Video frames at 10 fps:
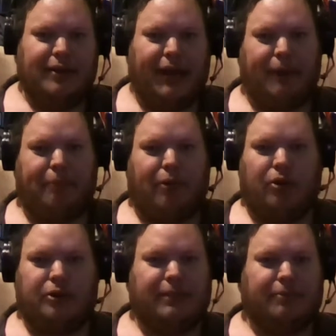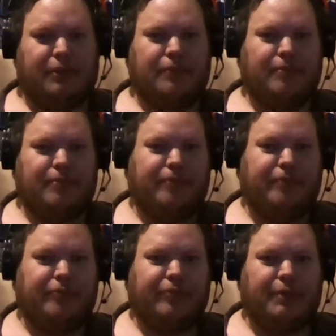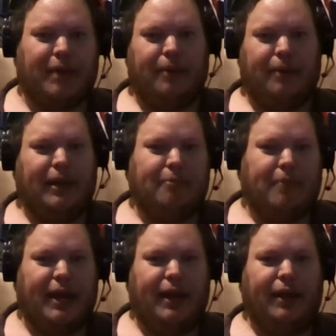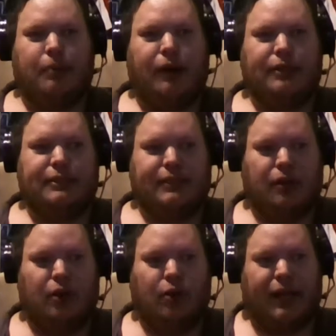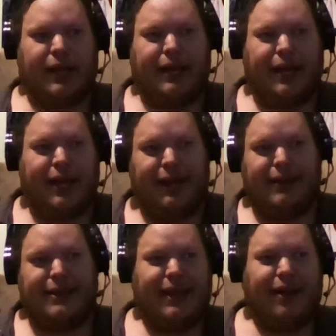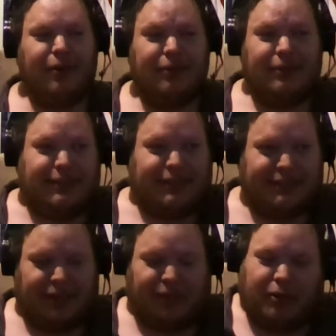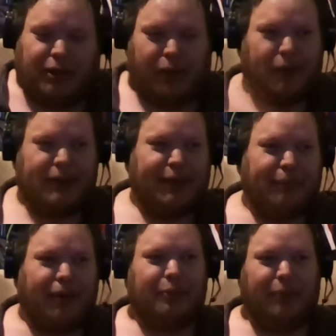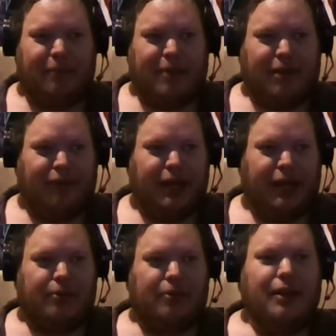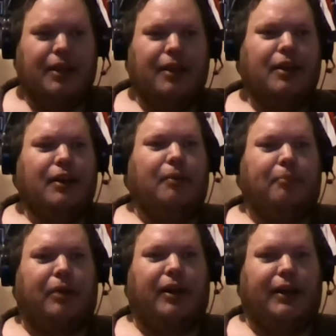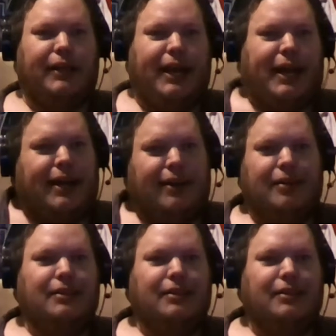April or something. Maybe, May. Pause it. Hopefully I can edit that out because I don't really want that part to be in my video. But yeah.